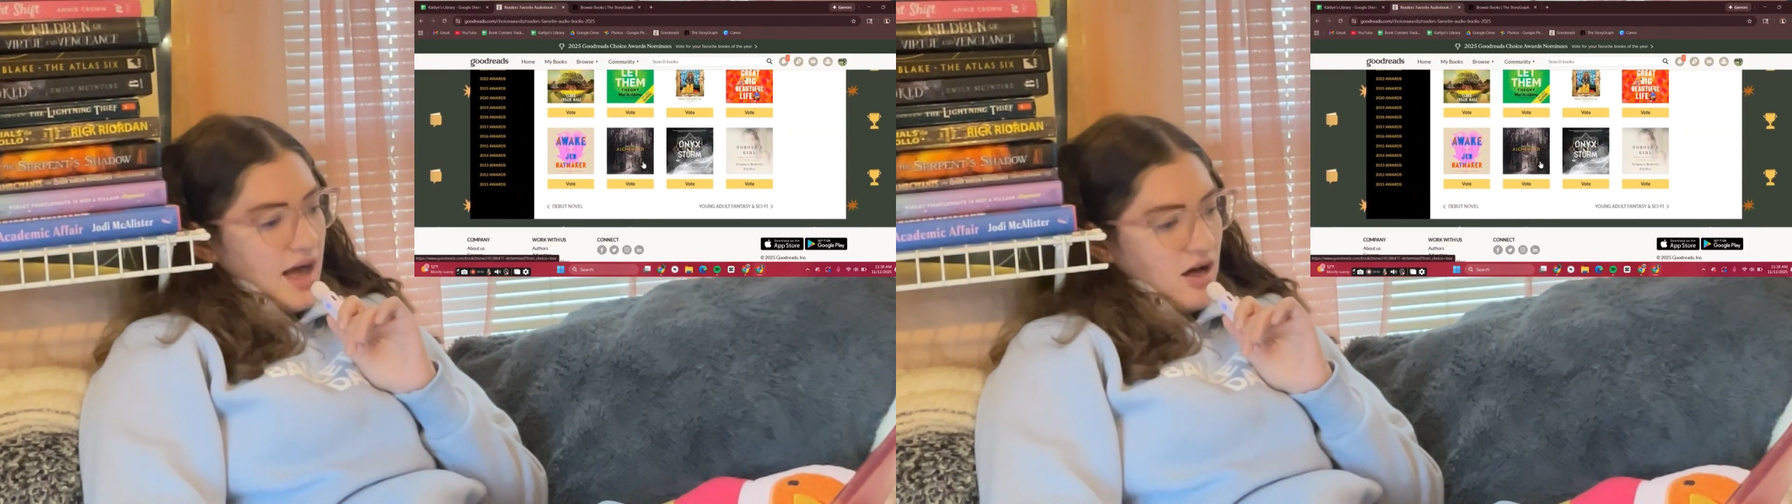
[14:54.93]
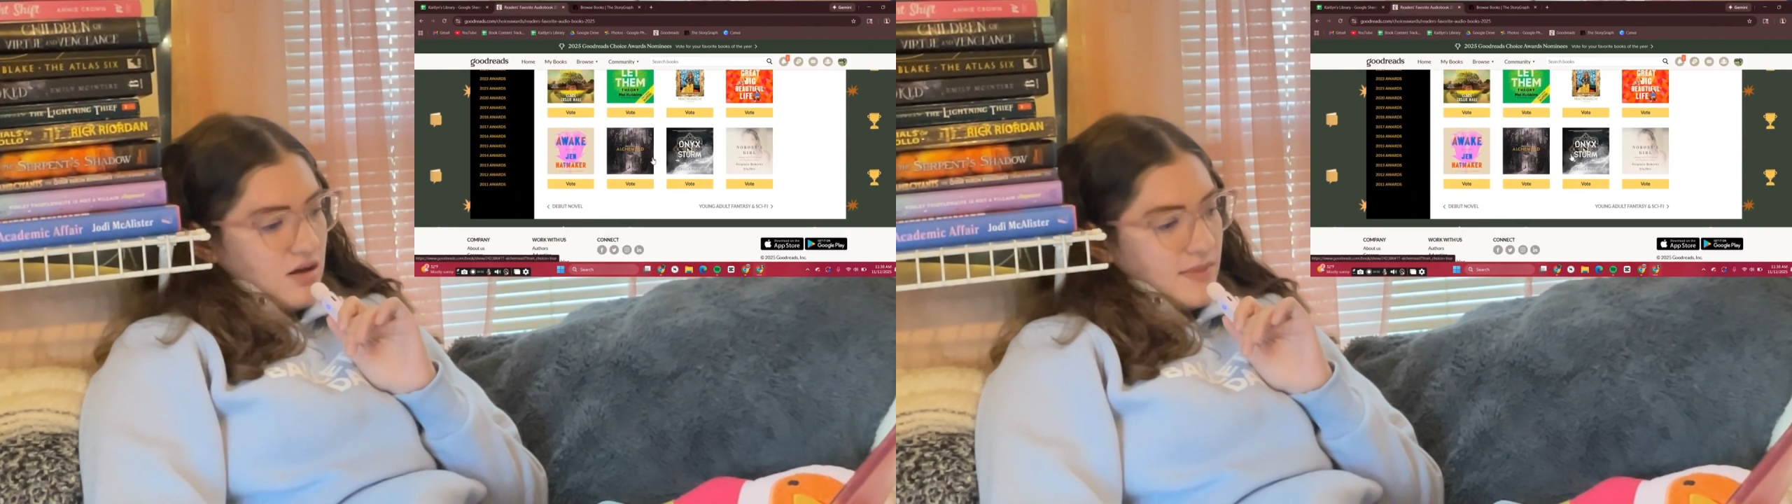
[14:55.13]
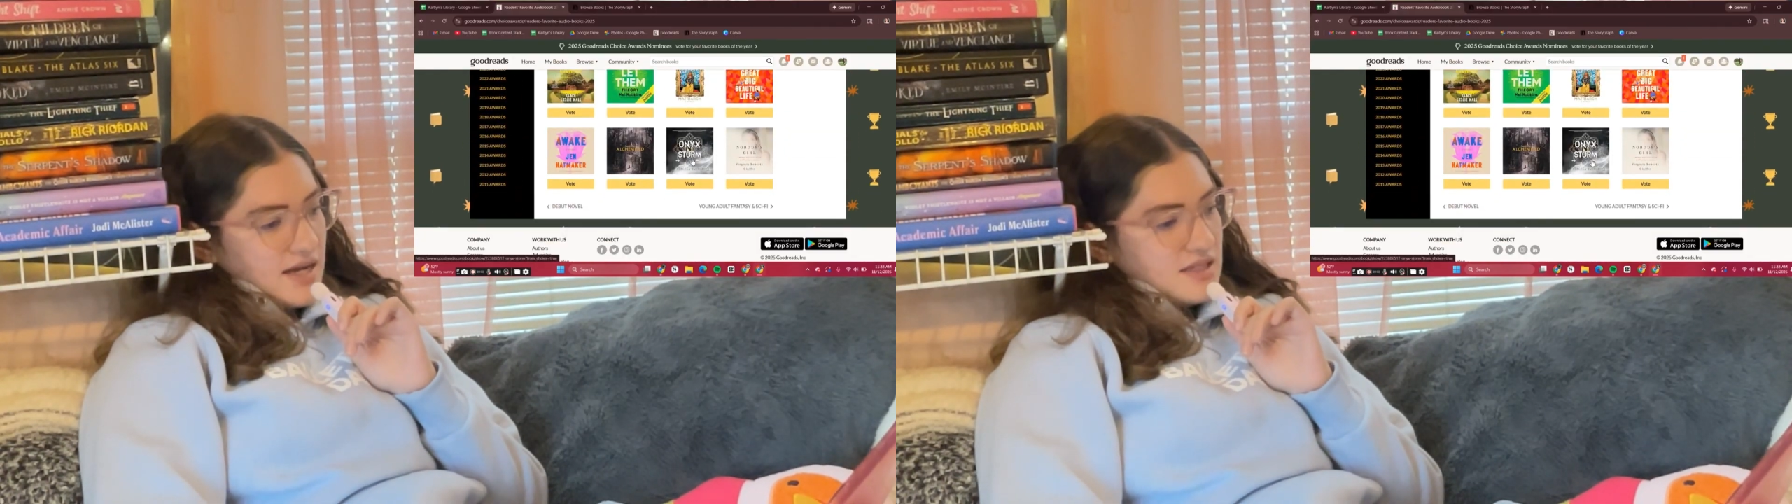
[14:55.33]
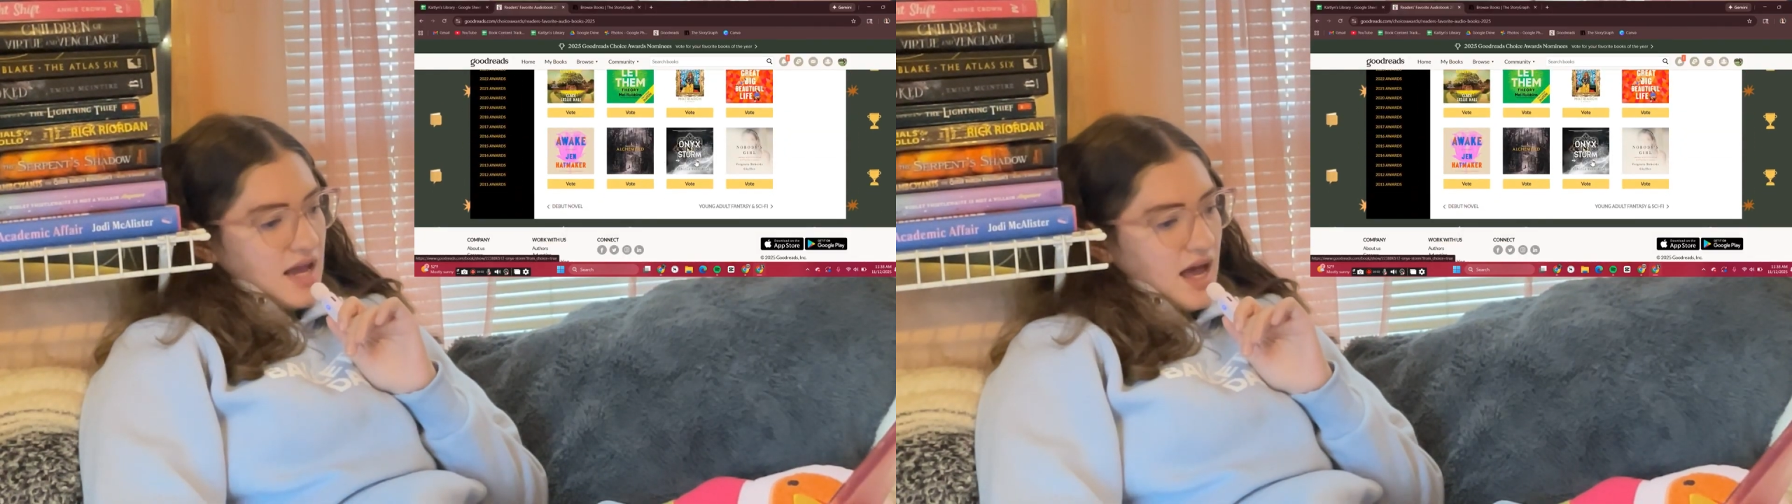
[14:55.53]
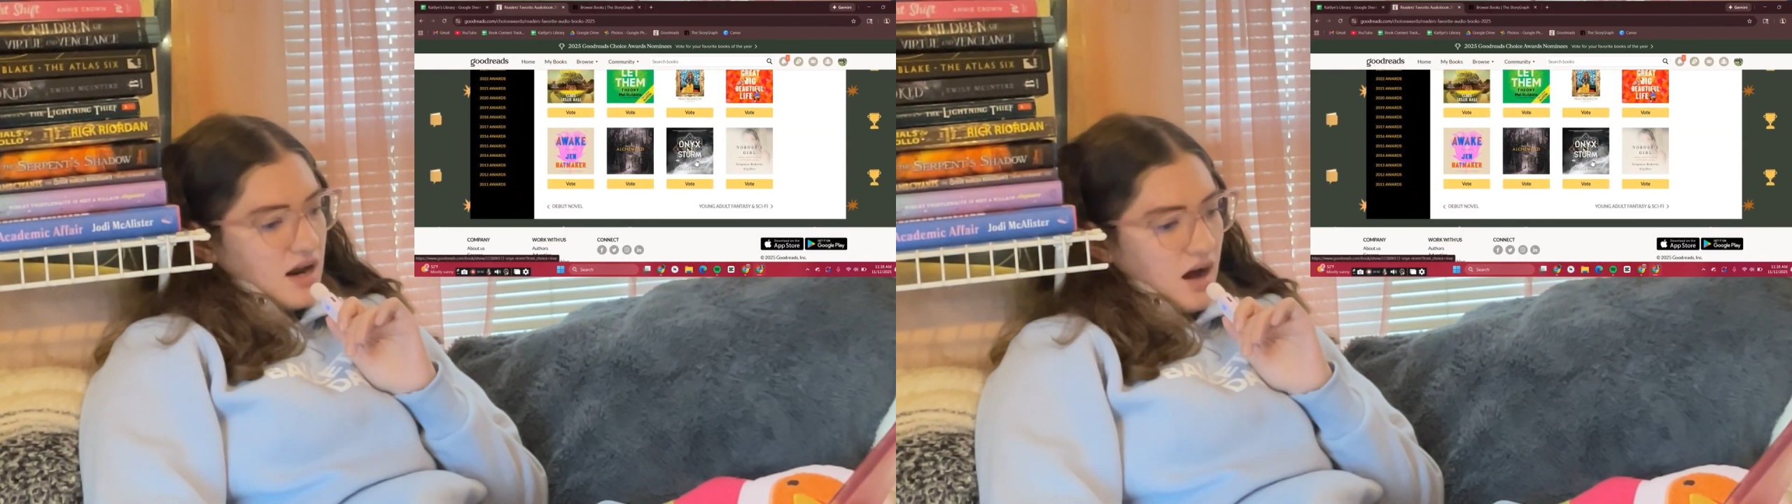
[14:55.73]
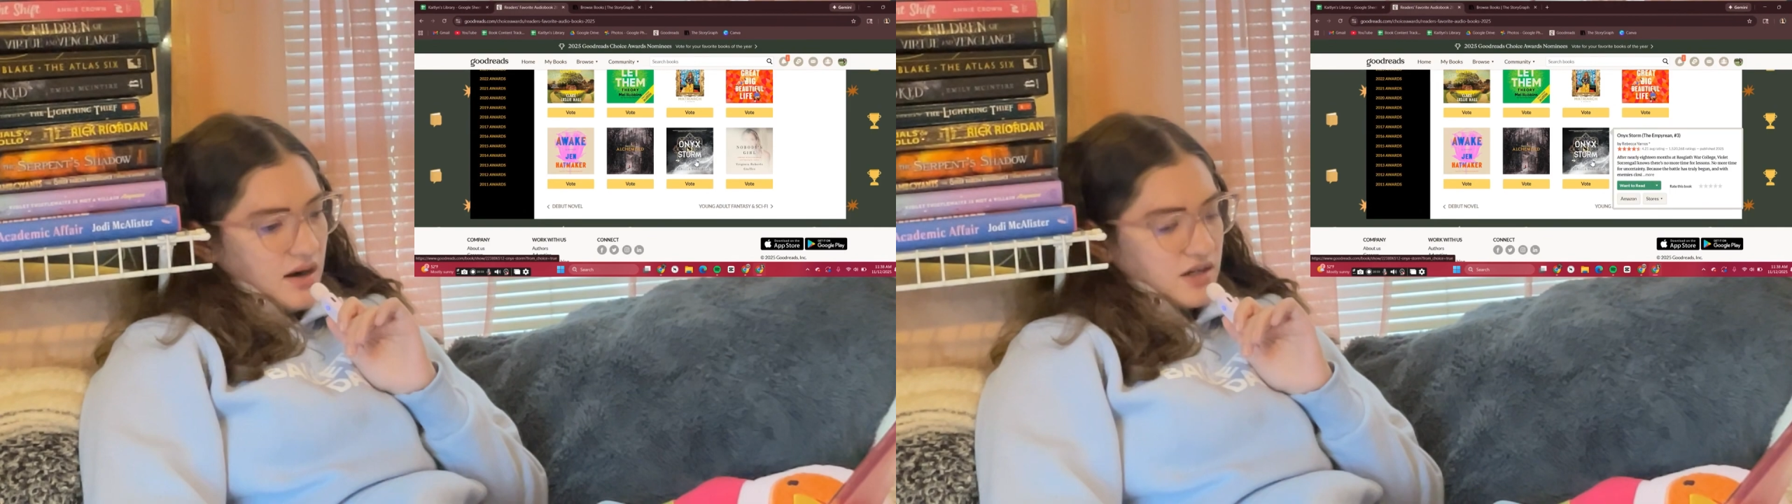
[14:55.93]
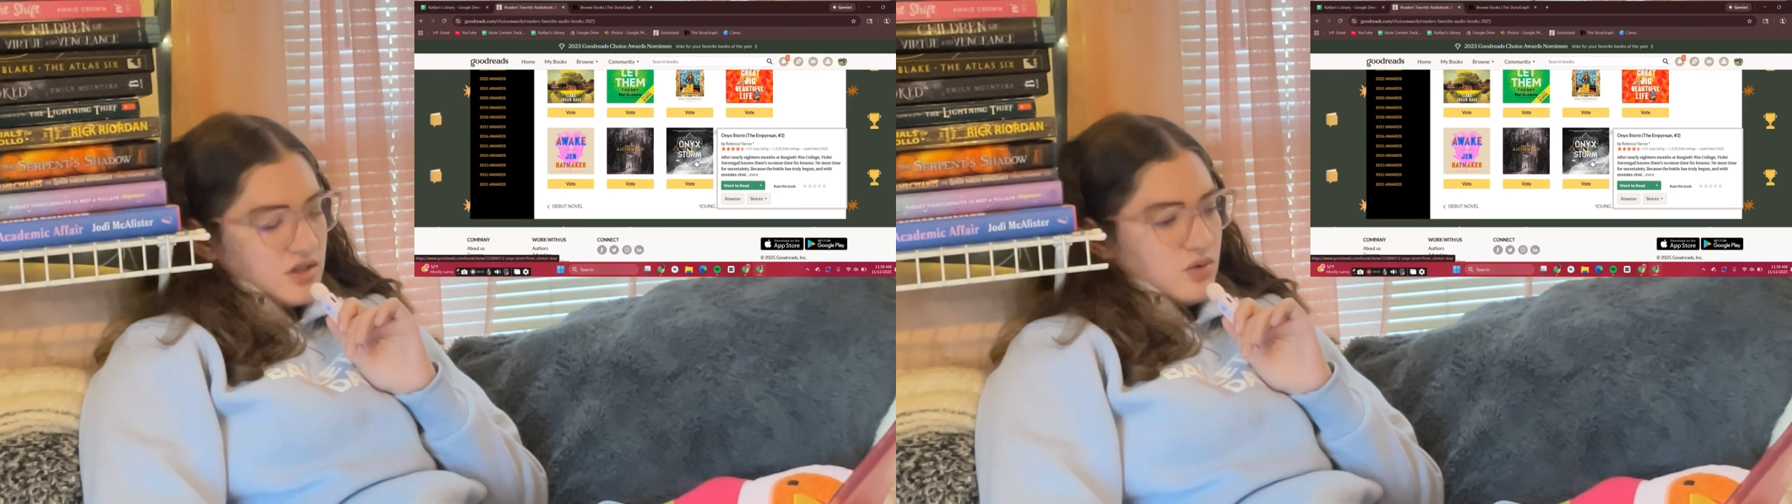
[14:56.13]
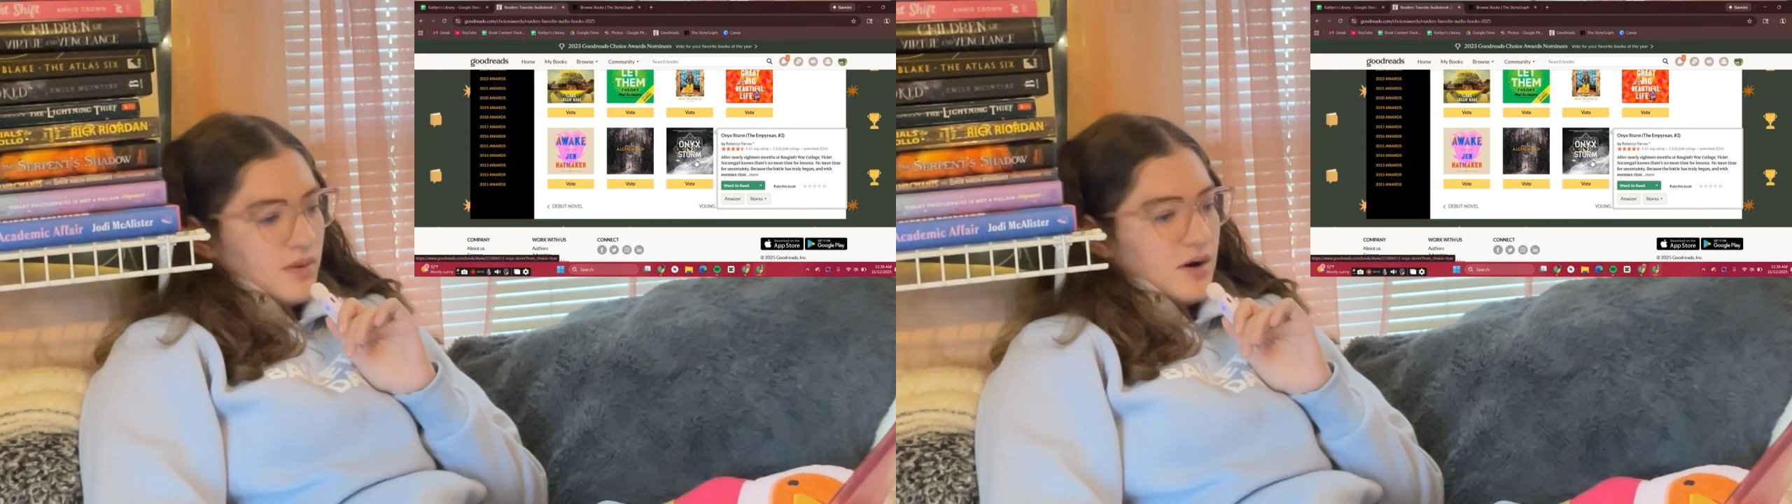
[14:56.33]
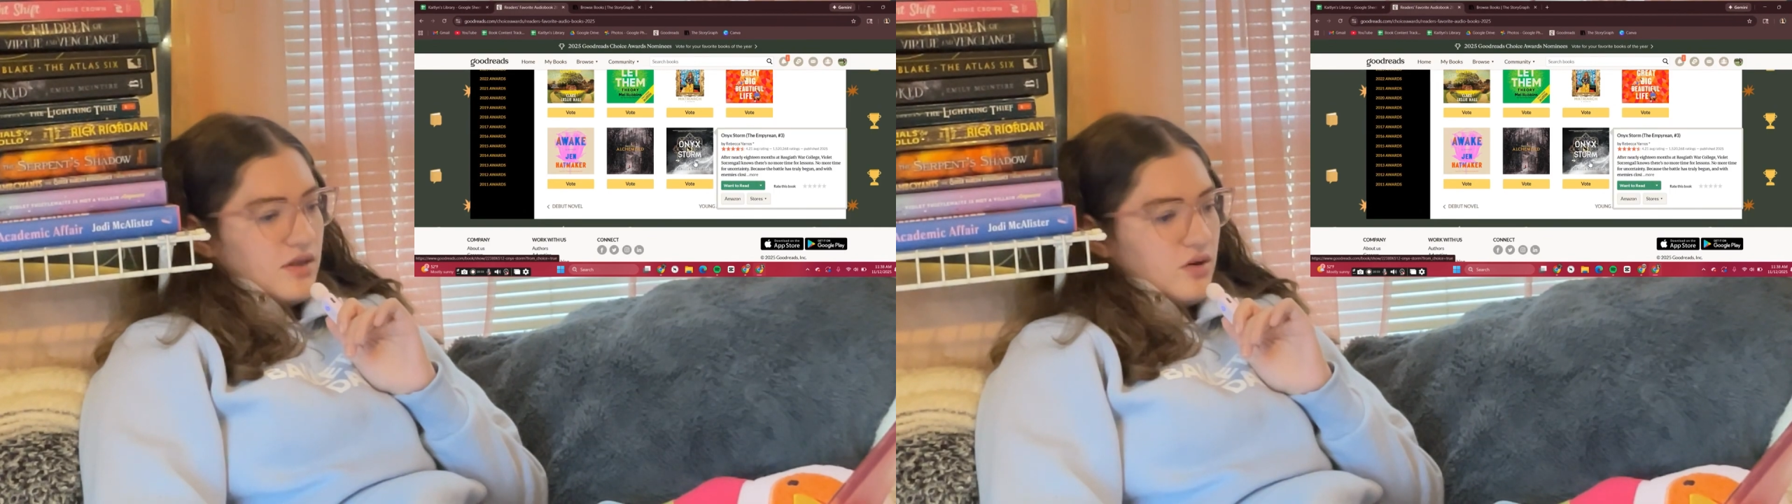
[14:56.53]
Alchemized and Onyx Storm are